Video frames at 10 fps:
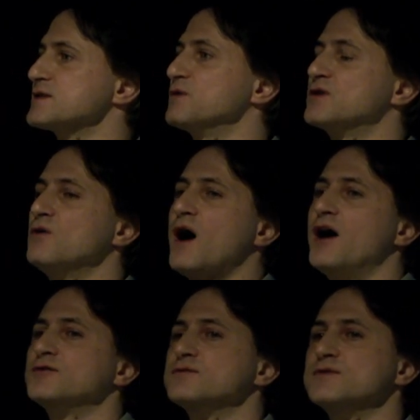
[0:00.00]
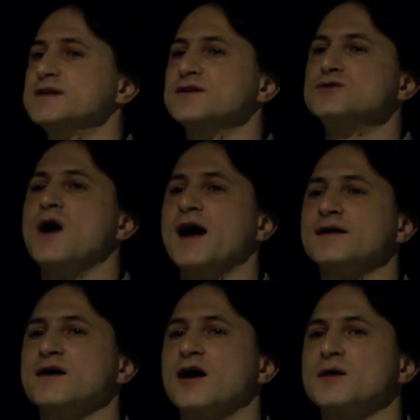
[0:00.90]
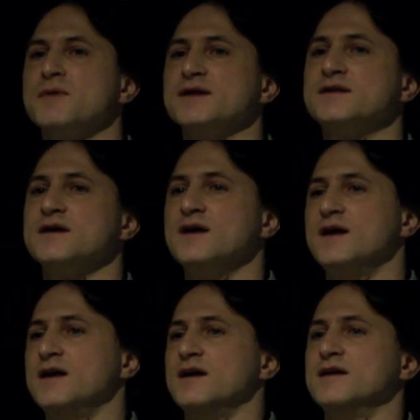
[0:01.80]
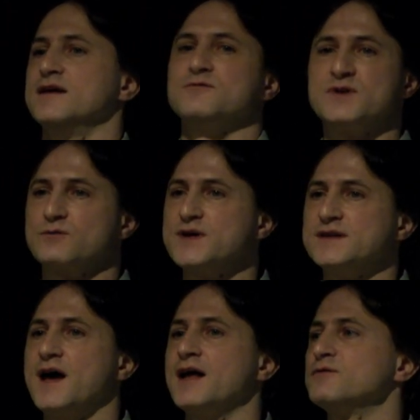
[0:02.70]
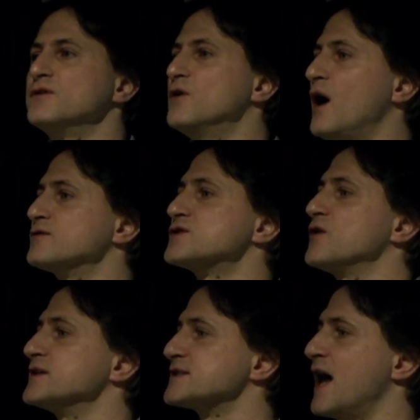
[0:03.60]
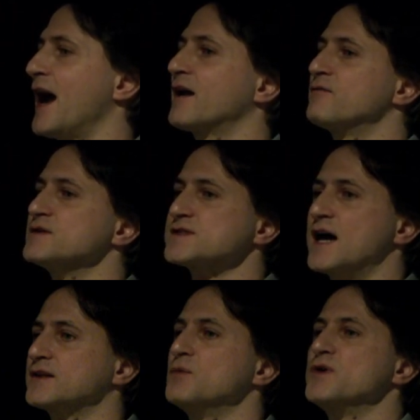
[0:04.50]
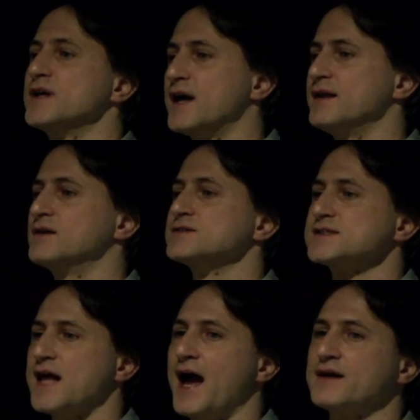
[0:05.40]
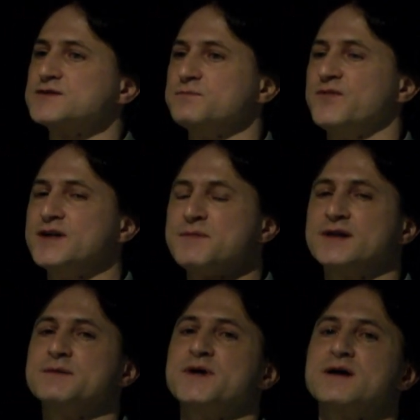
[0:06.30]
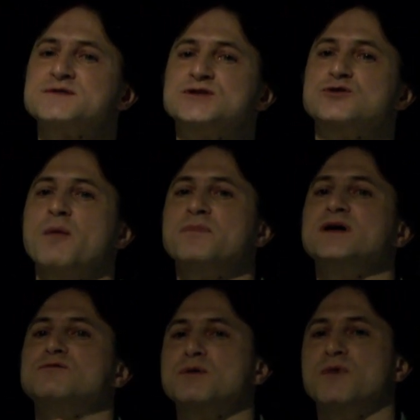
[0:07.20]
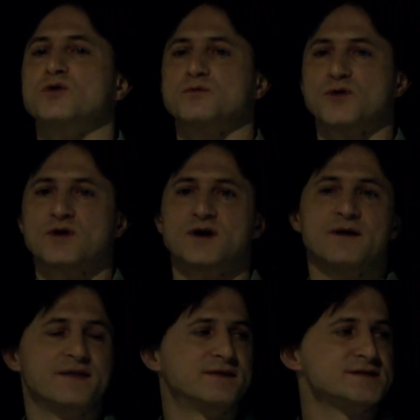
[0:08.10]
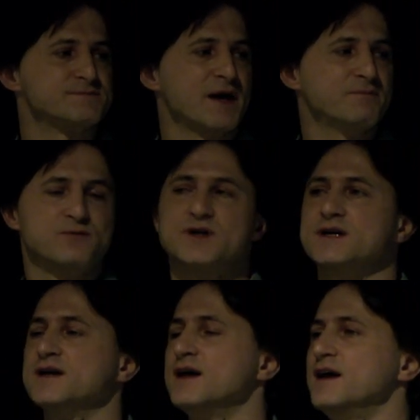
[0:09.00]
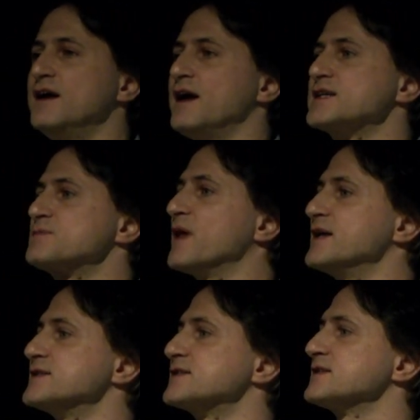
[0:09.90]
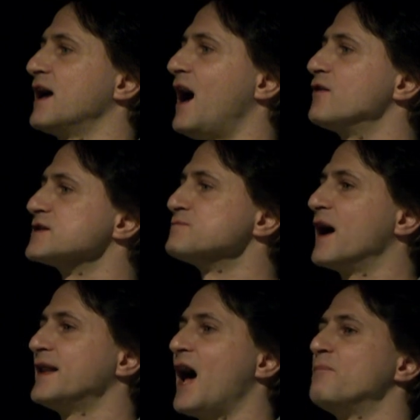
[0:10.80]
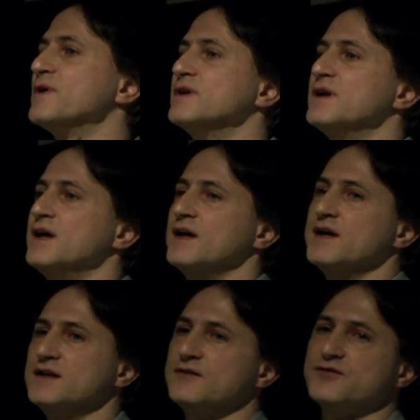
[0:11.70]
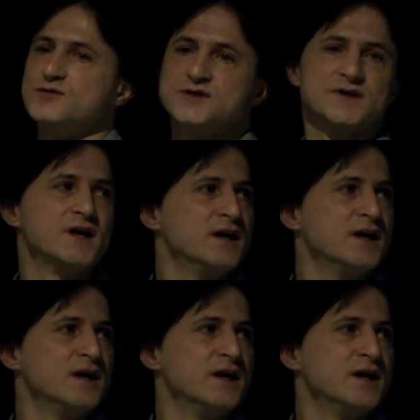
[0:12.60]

It will go out, read the new hire document, and then we'll read that. We'll know how to join Slack. We'll start communicating on Slack. So it fundamentally becomes a drop-in remote worker. And this paper really explains how this might happen in the future.